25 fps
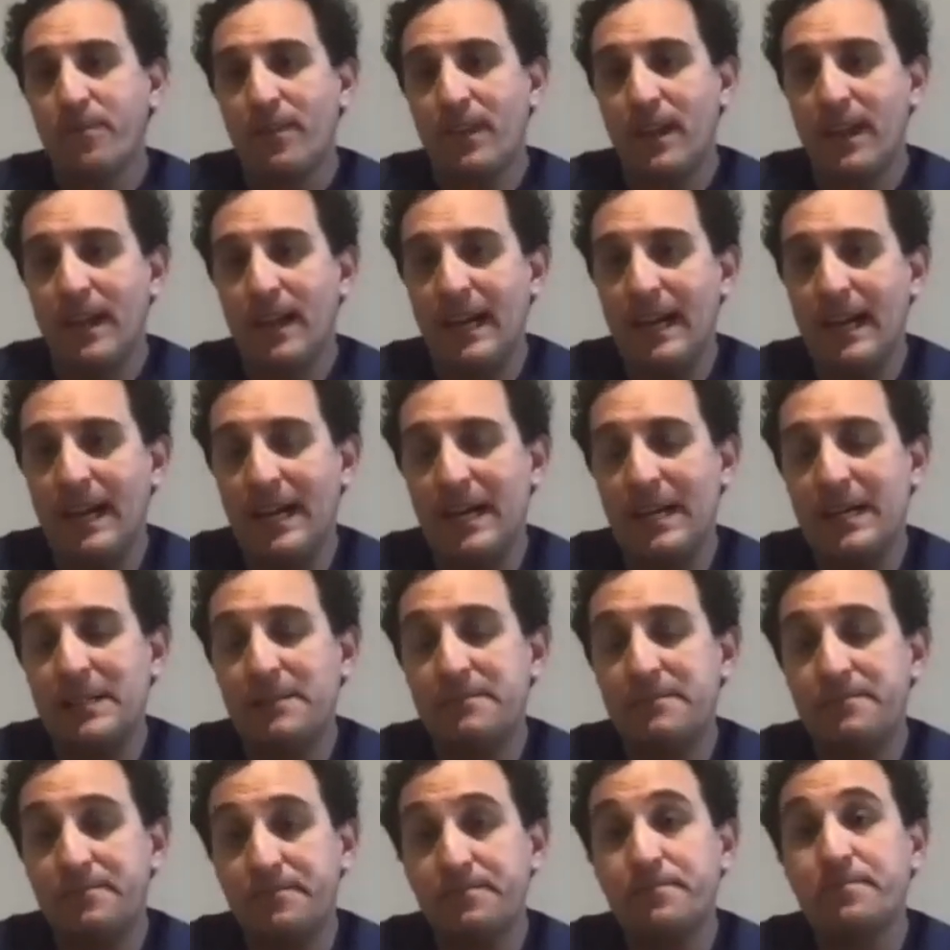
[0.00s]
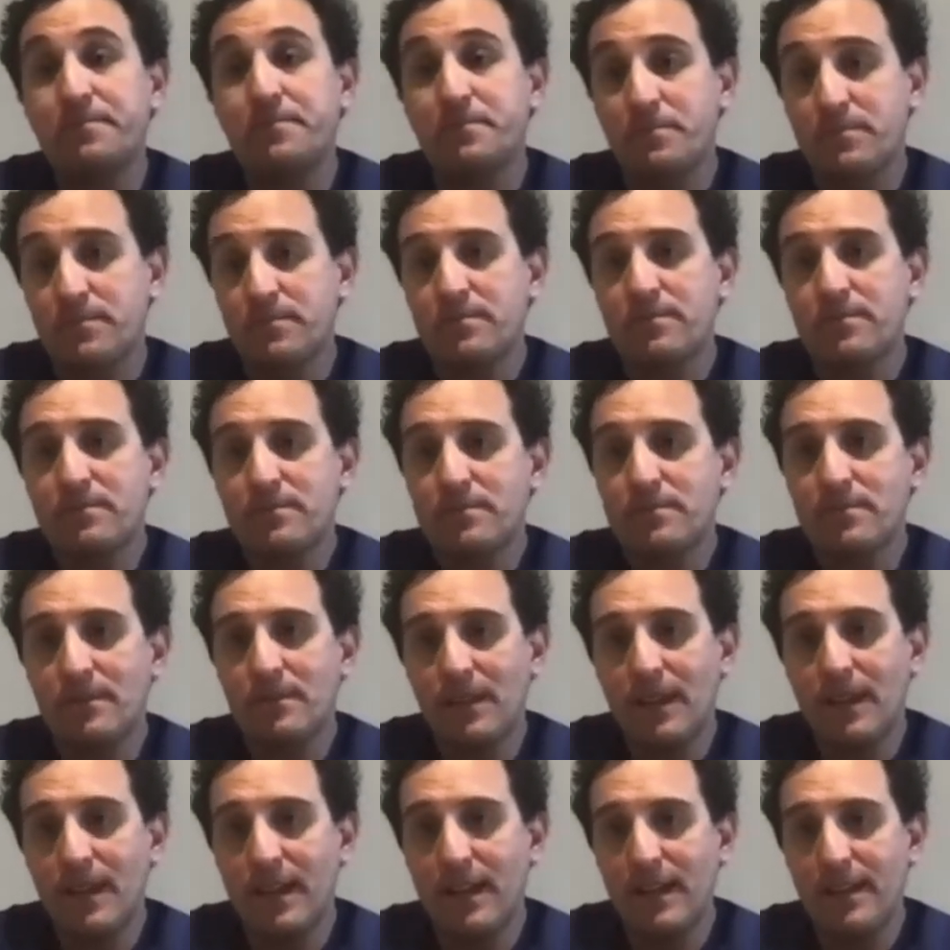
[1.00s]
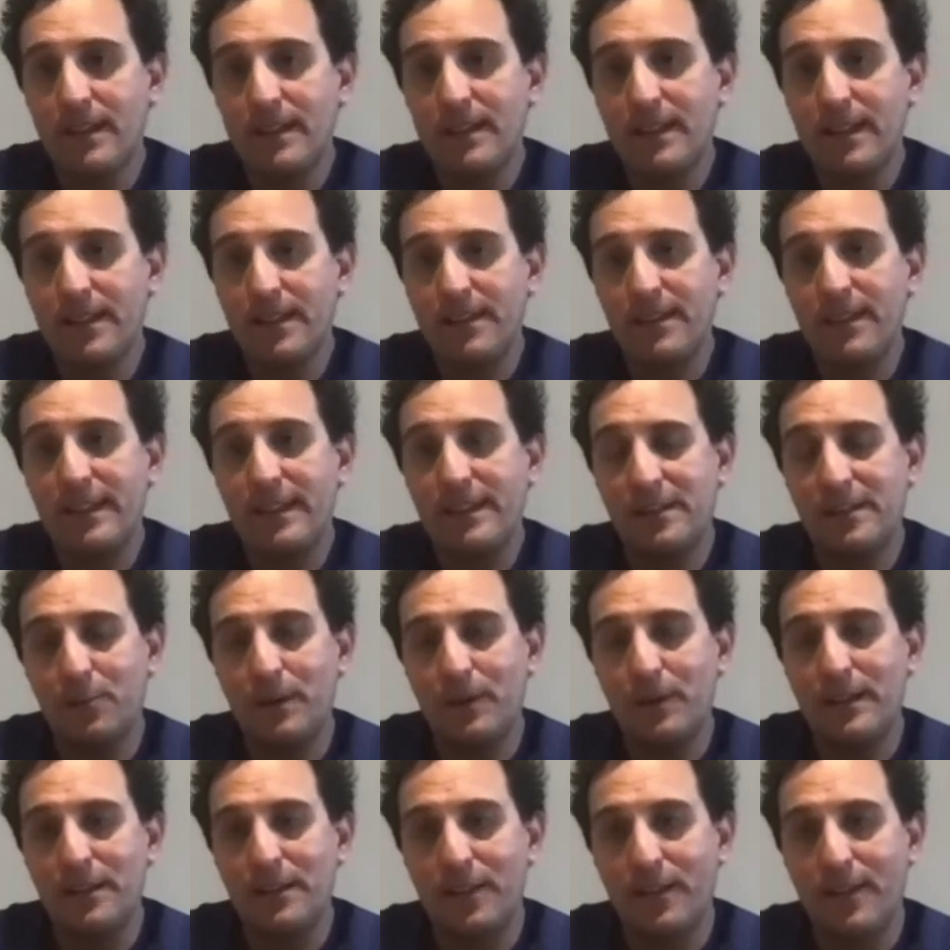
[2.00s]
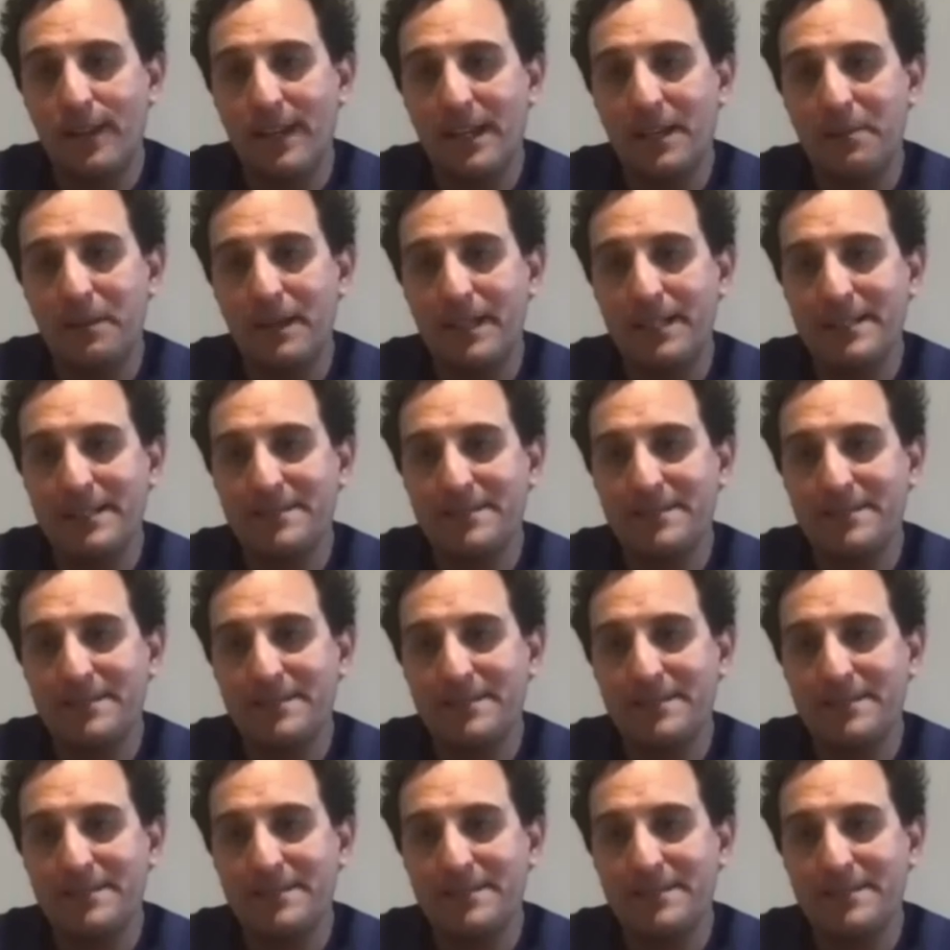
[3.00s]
There's things that we need to think about.